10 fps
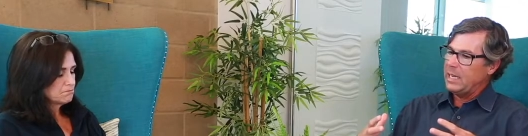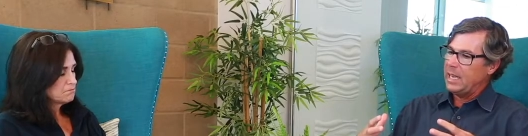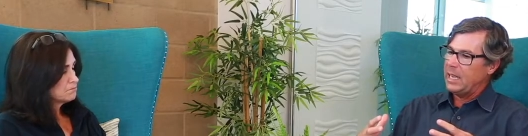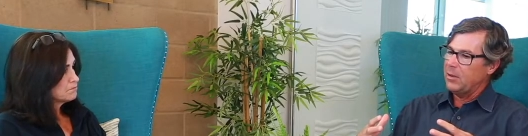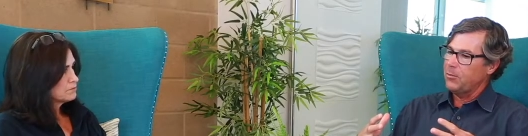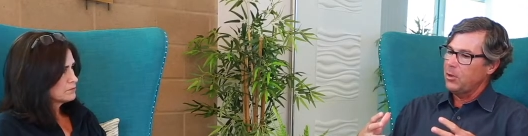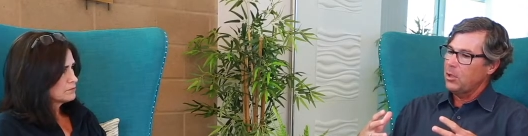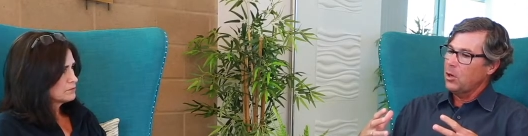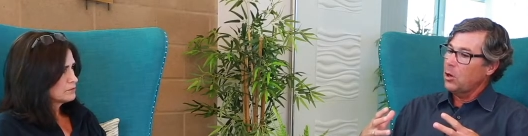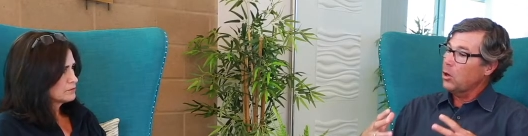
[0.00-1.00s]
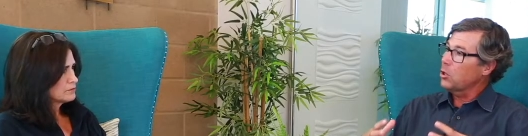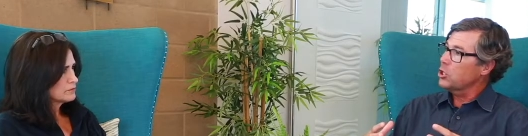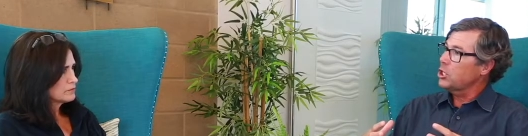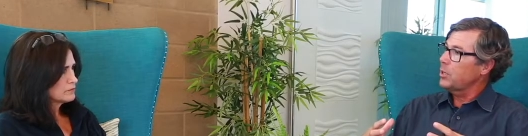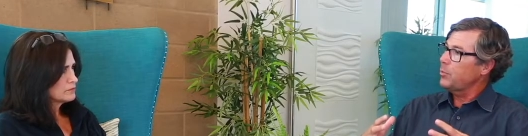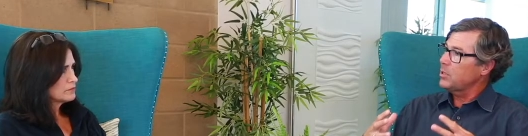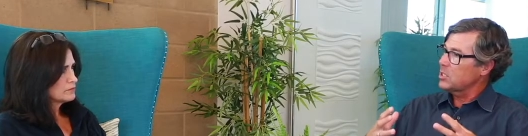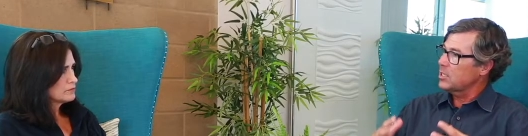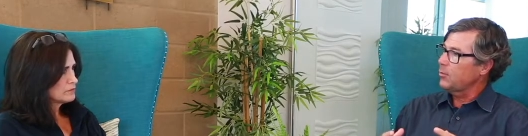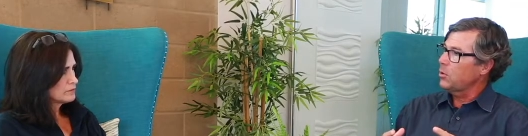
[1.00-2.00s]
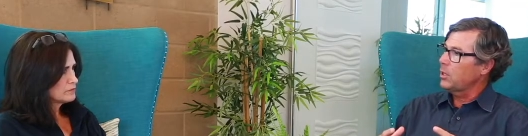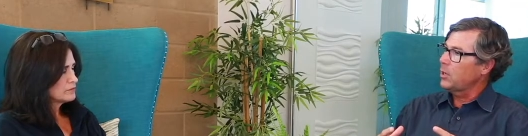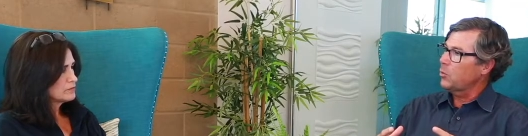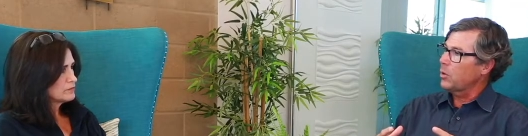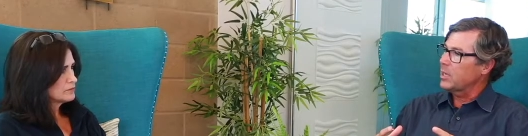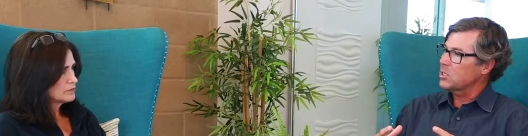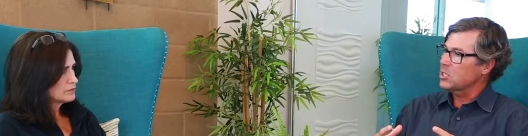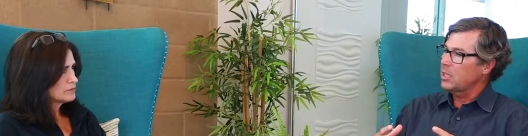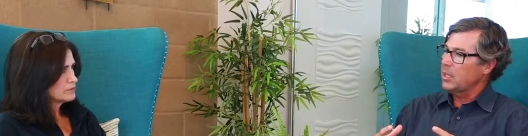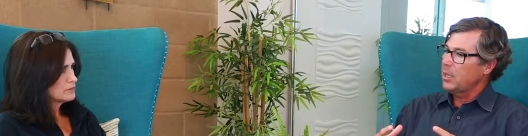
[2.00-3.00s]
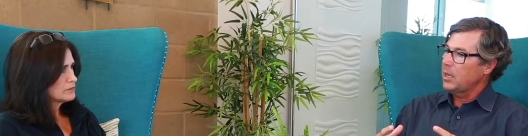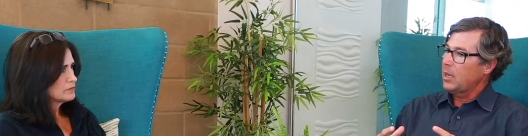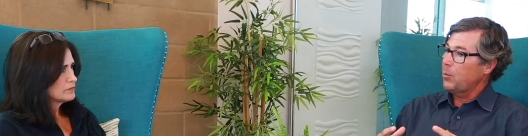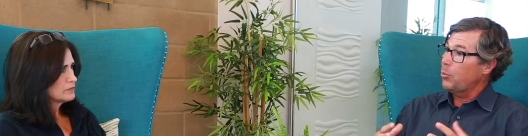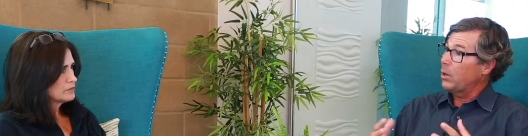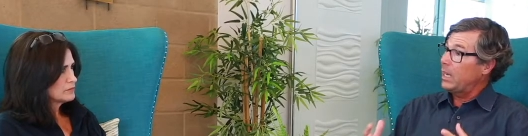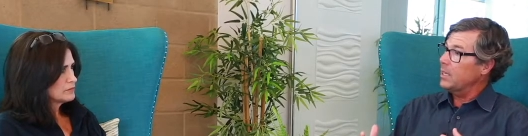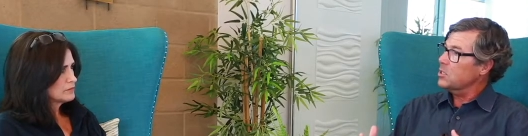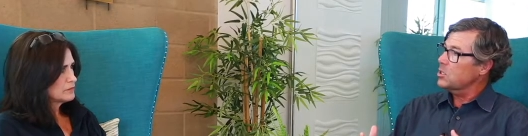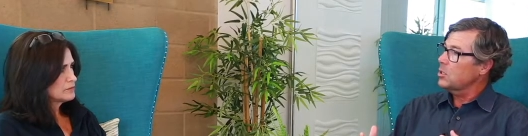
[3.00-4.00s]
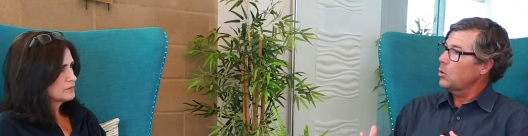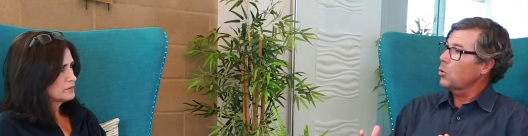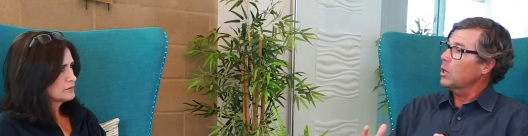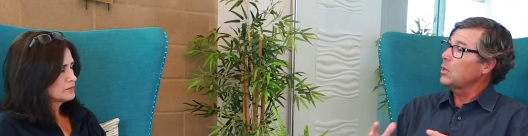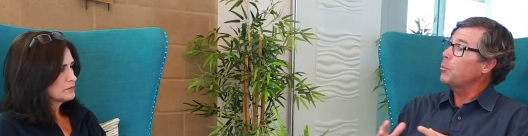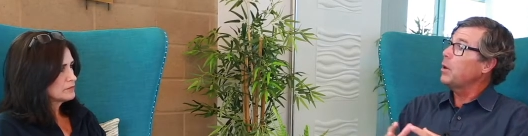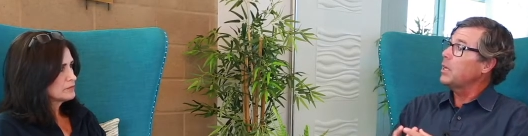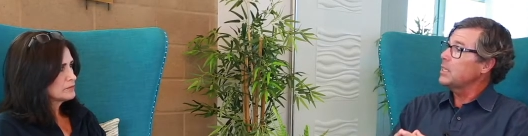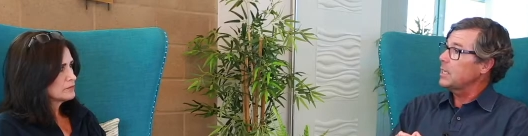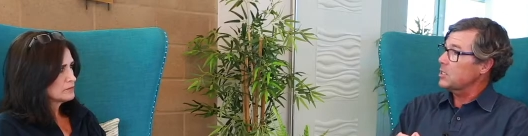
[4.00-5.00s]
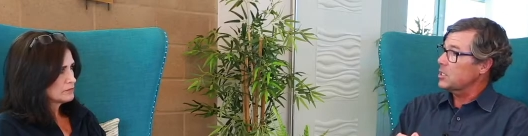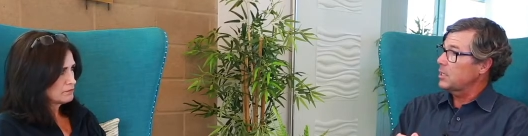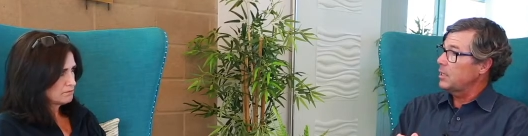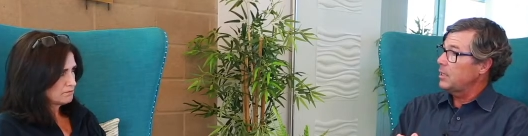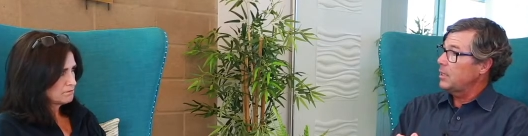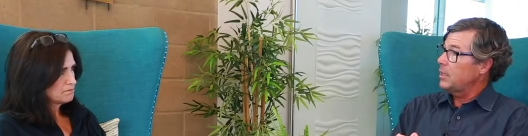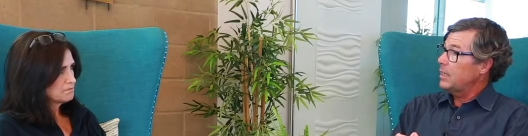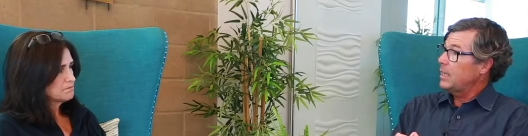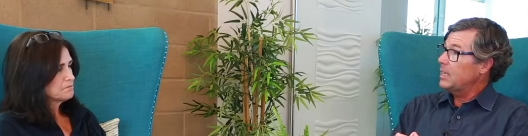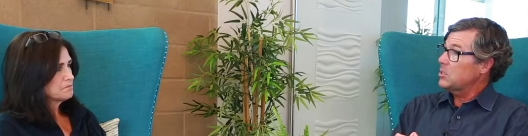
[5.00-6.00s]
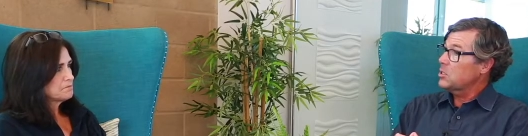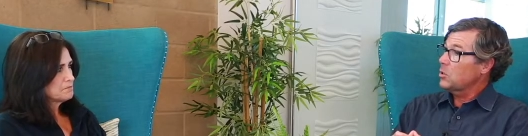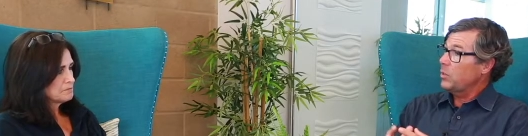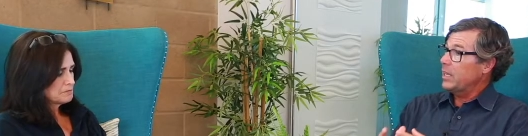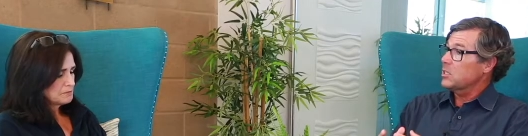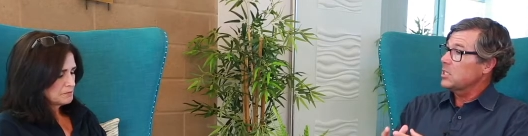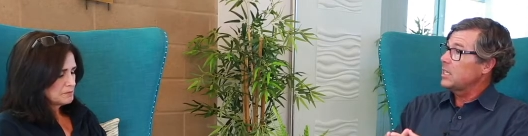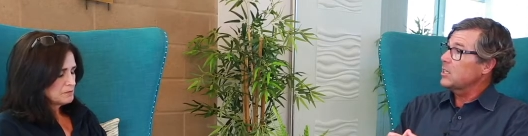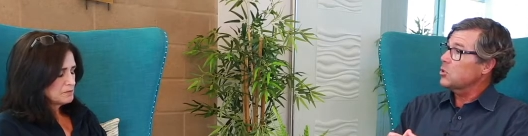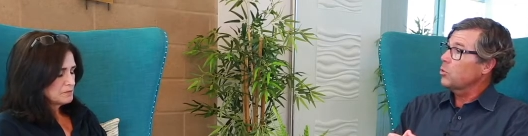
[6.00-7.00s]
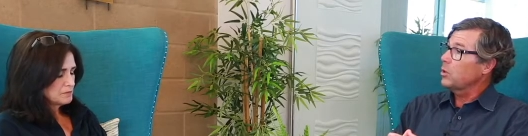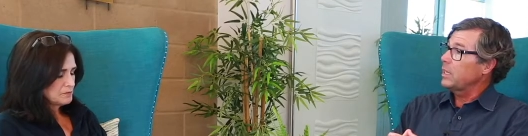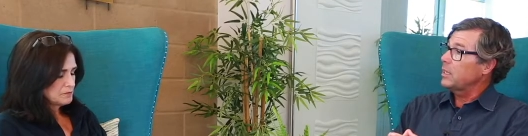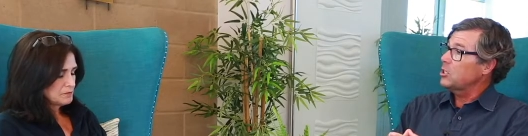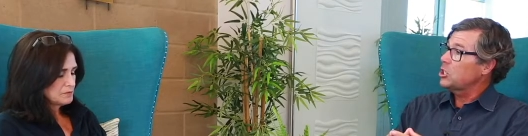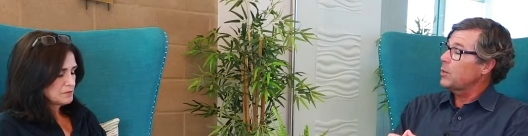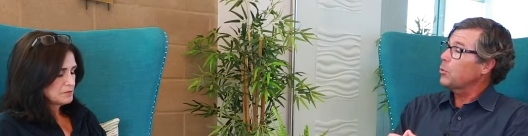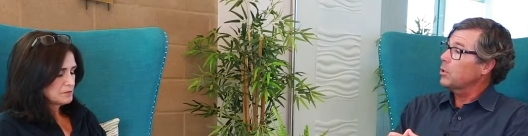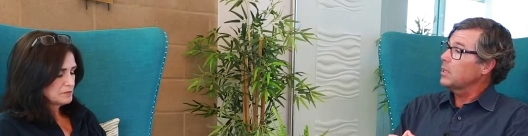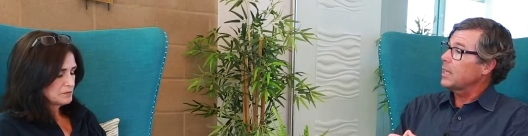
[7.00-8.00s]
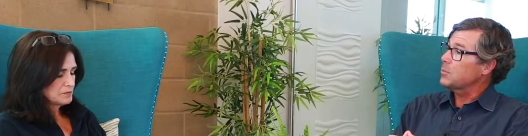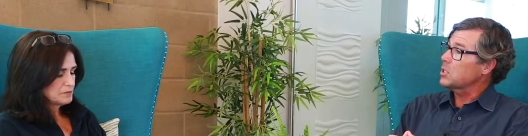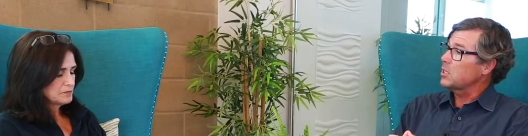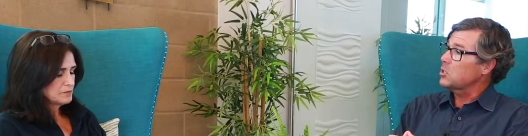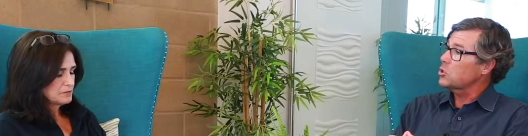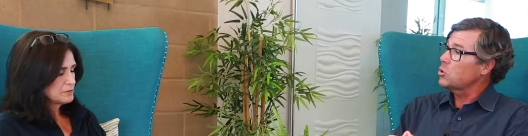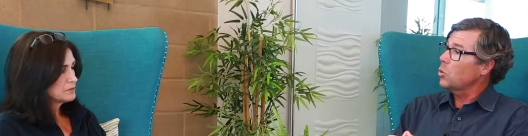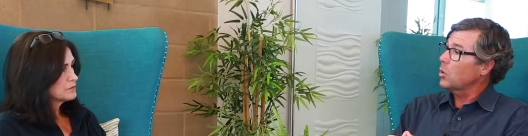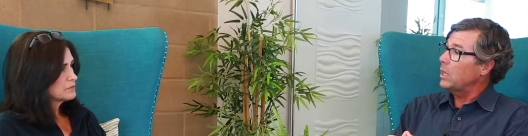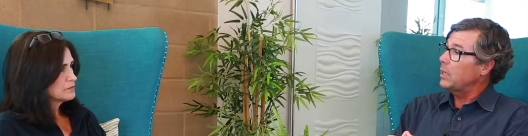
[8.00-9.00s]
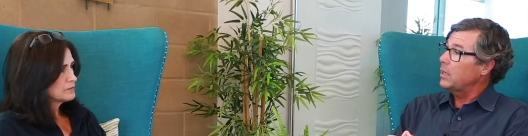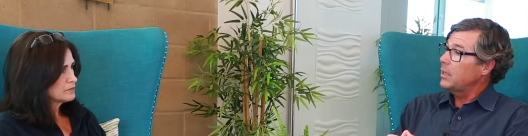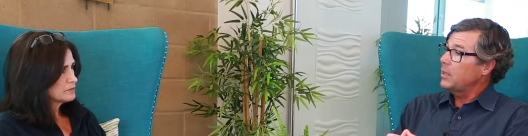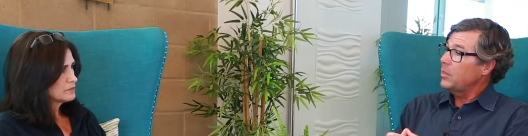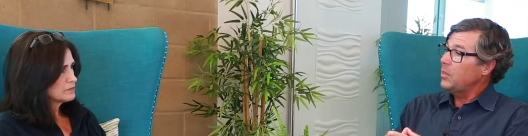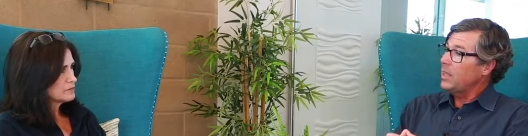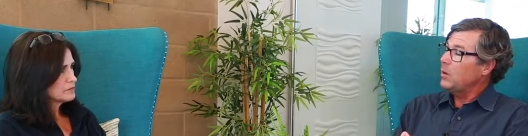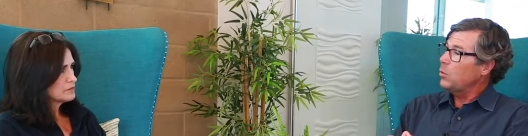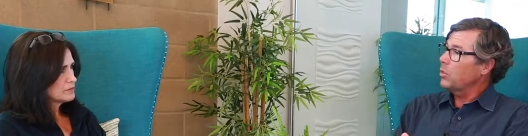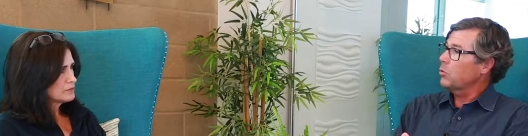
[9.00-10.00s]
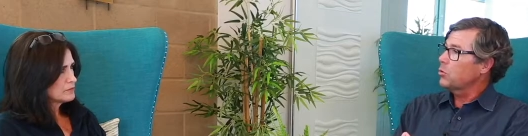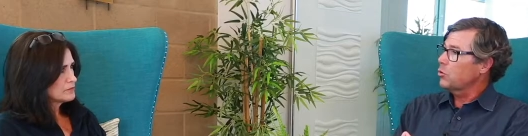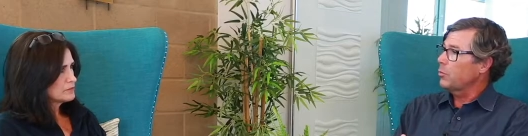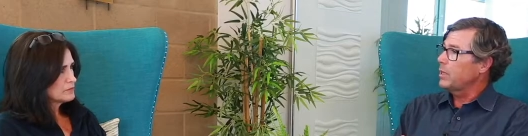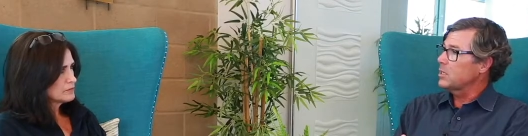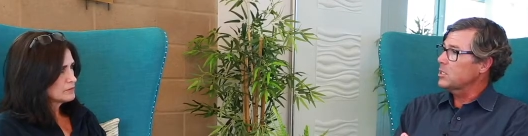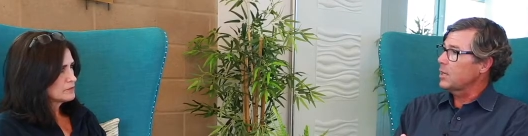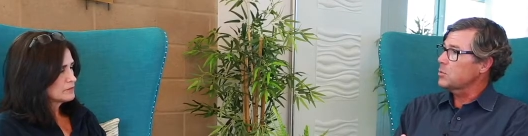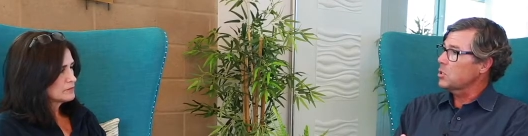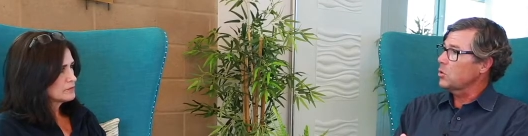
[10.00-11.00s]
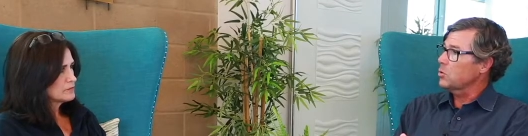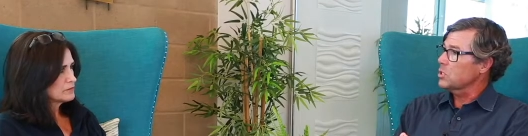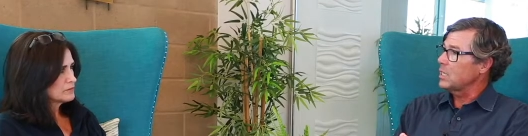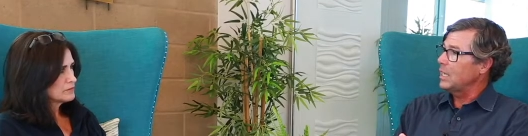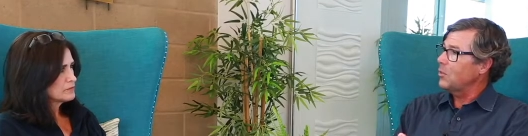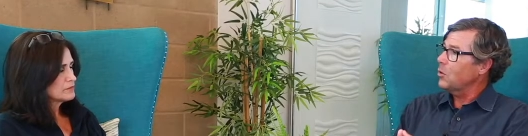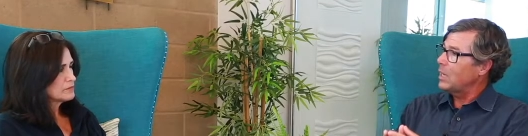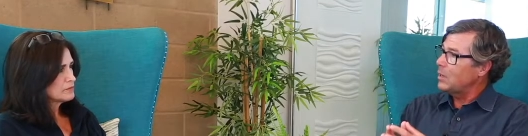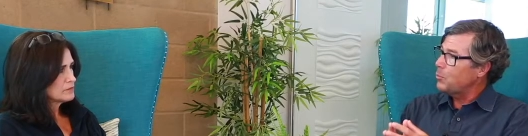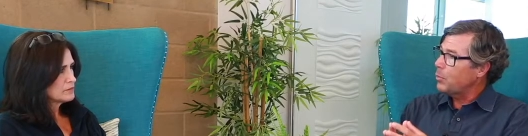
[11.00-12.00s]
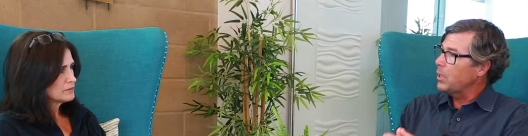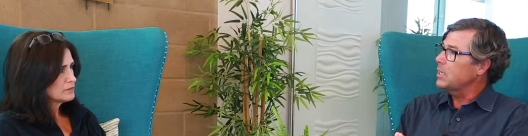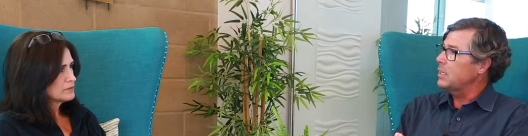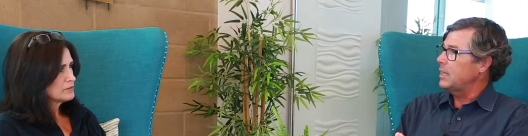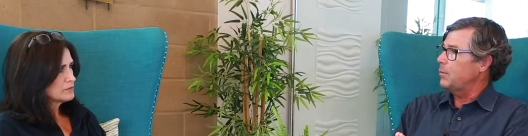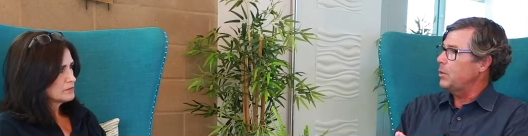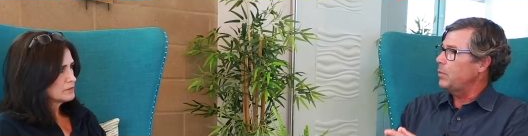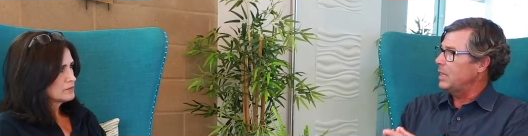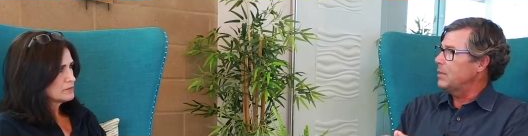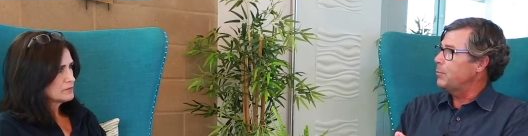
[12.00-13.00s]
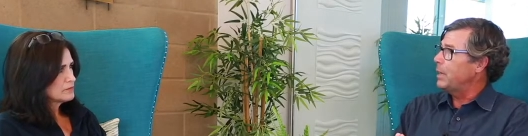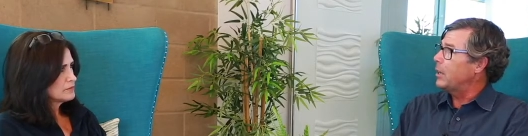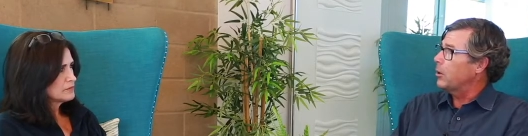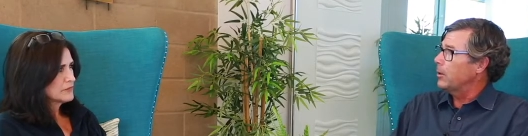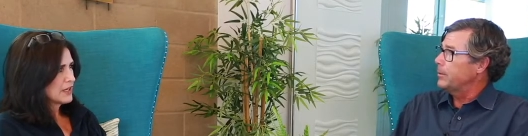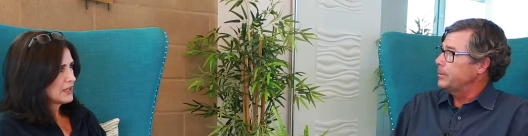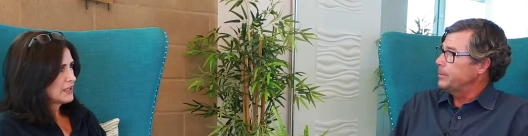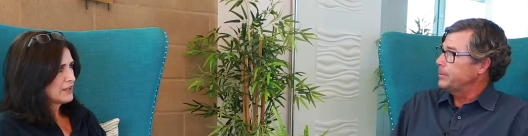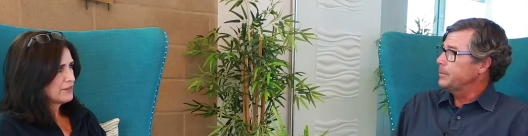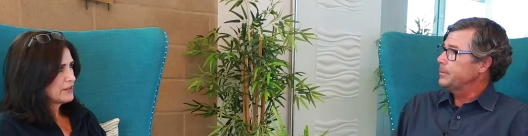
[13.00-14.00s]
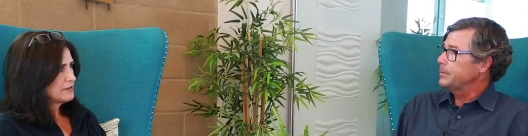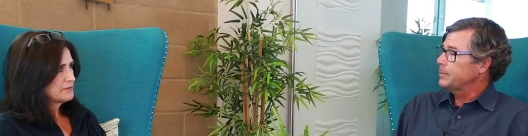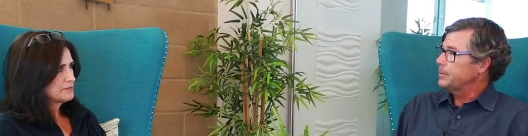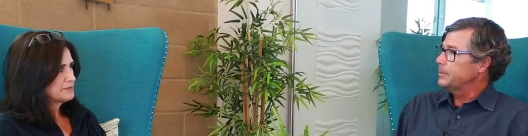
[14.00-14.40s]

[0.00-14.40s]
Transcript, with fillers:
Speaker 1: have hardship and civil unrest uh, break us or can bond us. And so that's, that's really Sheppard and Lapsley's story. They went through tremendous obstacles together and it bonded them. It made them better.
Speaker 2: I love it.